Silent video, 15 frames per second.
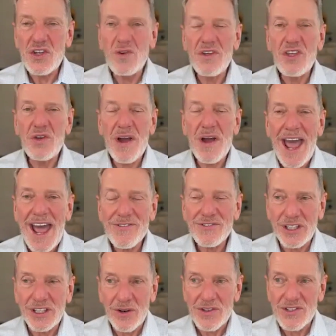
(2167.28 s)
you have
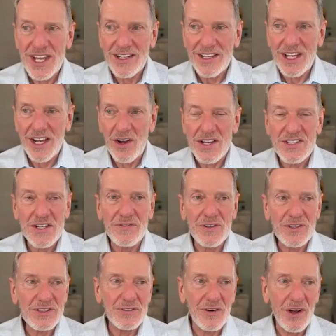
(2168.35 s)
to go to San Diego. I said,
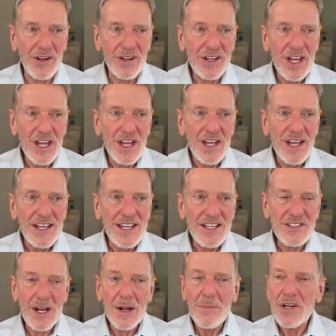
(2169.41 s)
"First of all," he
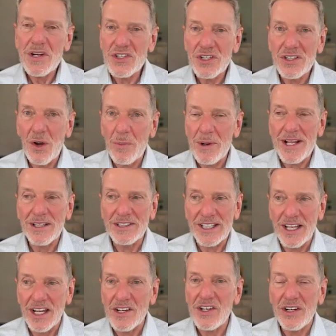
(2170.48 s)
said, "I'm pretty sure nobody held a
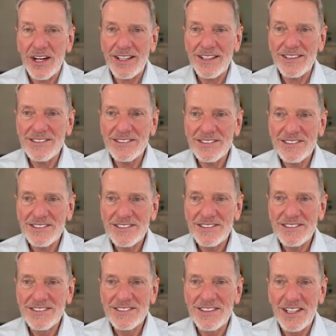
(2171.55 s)
gun to your head
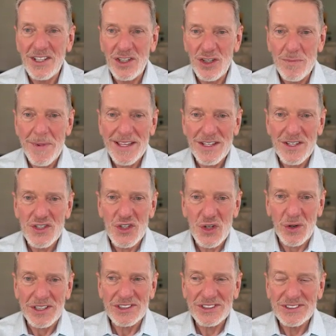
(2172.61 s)
that you made this
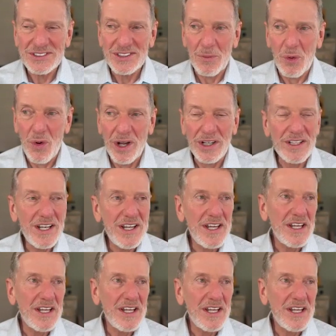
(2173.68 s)
choice, number one.